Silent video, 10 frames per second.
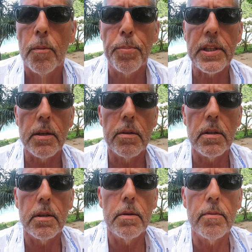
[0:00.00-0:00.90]
But
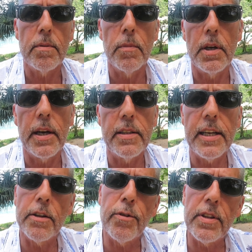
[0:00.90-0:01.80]

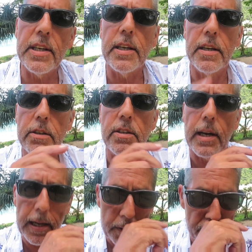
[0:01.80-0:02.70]
the other thing is
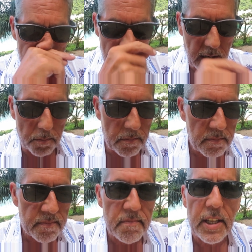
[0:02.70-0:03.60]
that
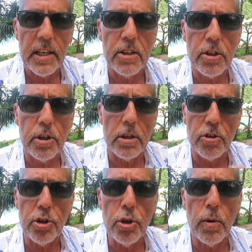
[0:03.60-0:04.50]

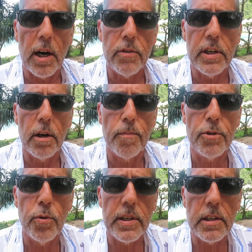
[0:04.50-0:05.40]
is you out there
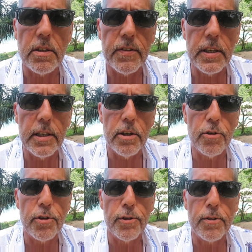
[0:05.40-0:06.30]
doing these
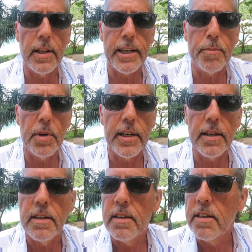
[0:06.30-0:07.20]
videos is like my
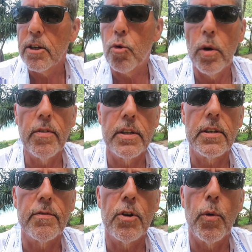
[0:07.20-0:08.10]

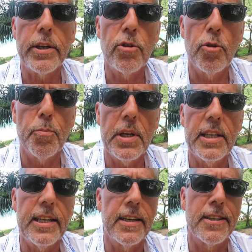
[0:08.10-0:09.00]
equivalent of going to a
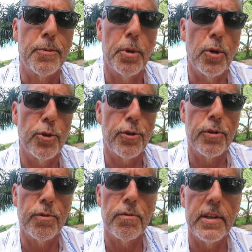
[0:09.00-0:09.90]
meeting, I
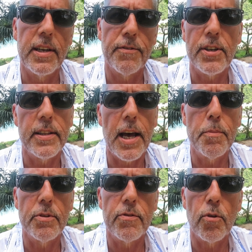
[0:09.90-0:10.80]
suppose, right? I've said
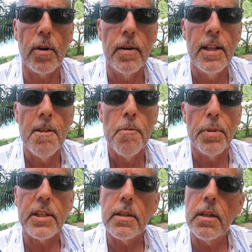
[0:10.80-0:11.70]
that before,
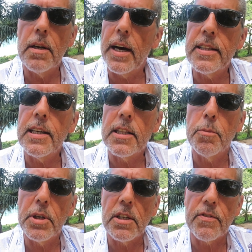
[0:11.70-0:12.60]
but I think the
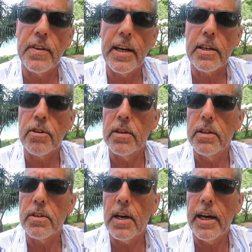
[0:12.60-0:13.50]
biggest factor
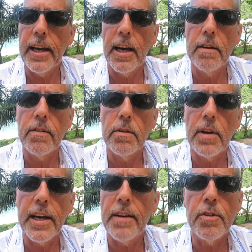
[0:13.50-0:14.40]
is I
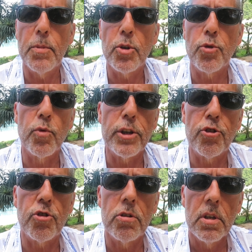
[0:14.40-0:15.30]
have the most
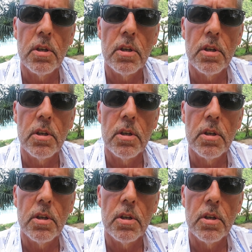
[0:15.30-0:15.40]
rich